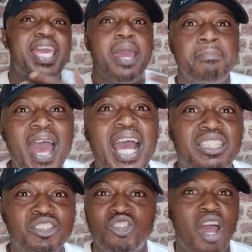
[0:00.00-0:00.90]
getting
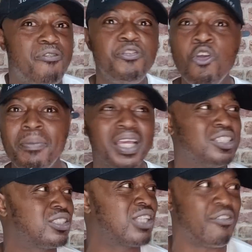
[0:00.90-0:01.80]
mad and started fuming
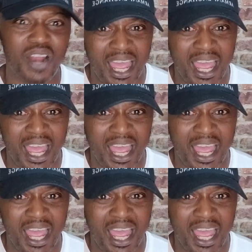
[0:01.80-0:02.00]
and stuff.